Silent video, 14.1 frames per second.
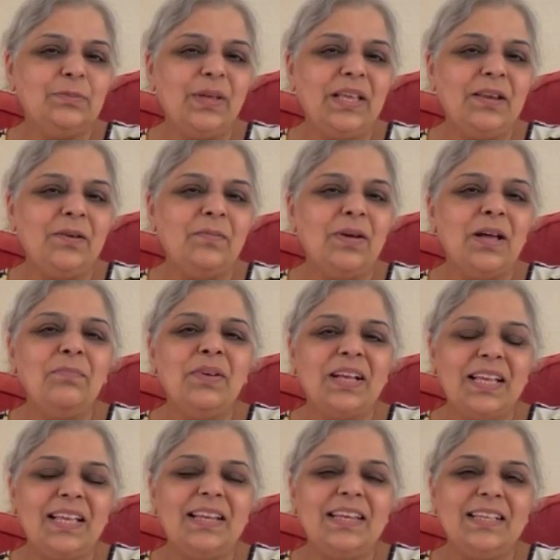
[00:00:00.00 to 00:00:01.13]
been on my
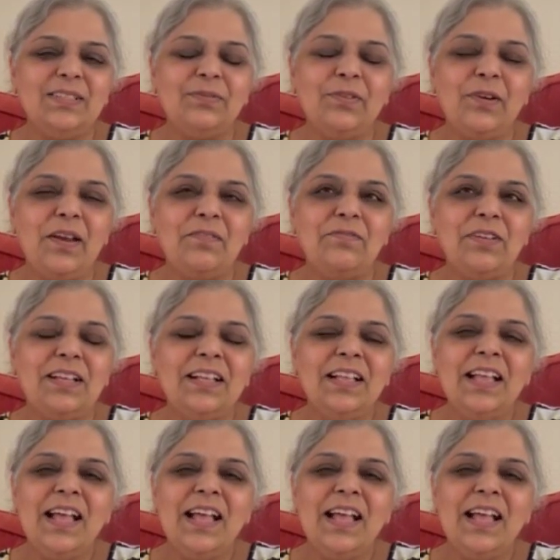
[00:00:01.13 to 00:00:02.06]
bucket list forever.